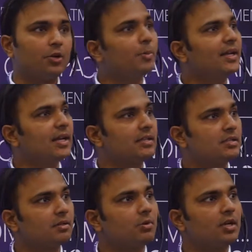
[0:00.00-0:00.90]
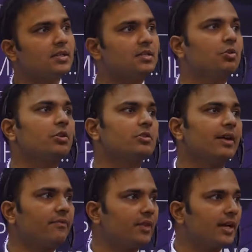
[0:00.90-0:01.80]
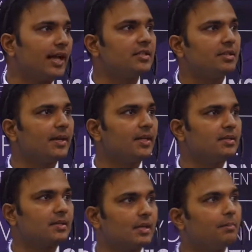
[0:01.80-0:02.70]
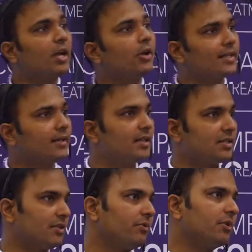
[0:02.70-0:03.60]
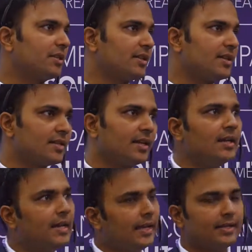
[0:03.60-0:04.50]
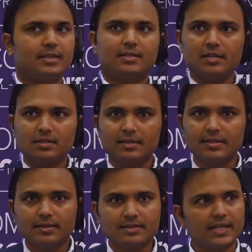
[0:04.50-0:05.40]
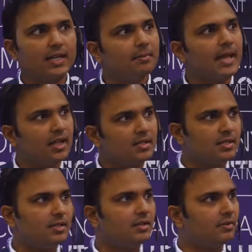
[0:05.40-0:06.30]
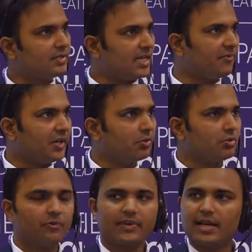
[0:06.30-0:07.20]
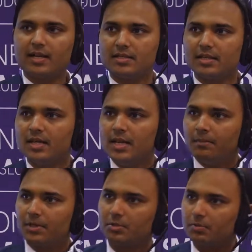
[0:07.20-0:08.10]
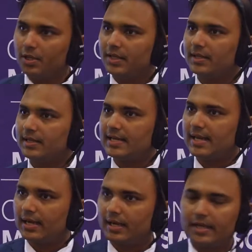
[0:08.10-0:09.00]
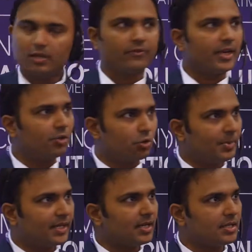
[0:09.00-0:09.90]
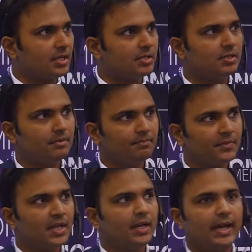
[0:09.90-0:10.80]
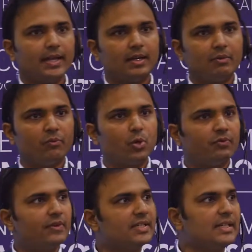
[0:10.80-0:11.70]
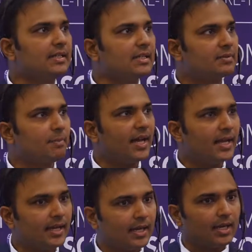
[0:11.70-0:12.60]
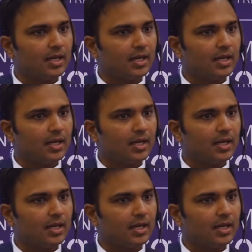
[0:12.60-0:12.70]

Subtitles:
aerobic digestion process, you also have the algae-based bioalganics that we were discussing. It's essentially the same algae, the same phagotrophic algae, but you're putting the tank ahead of aerobic digestion. And what we've seen is by